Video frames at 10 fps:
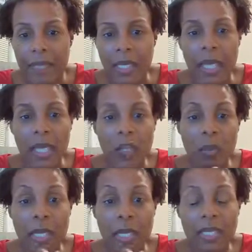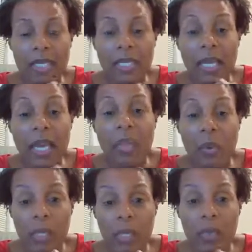and you mix that together
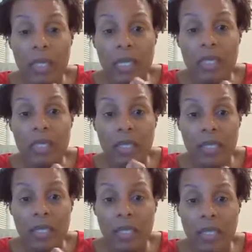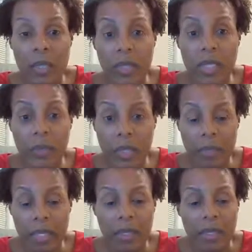really, really good until it's really
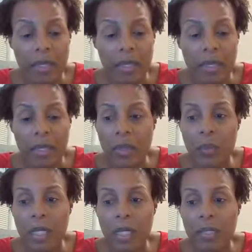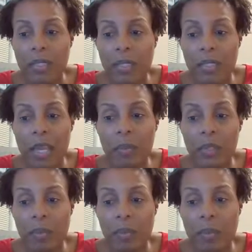creamy. 3
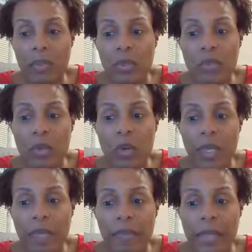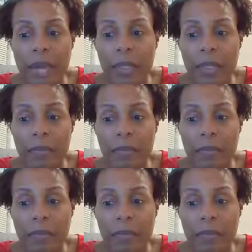tablespoons of coconut flour.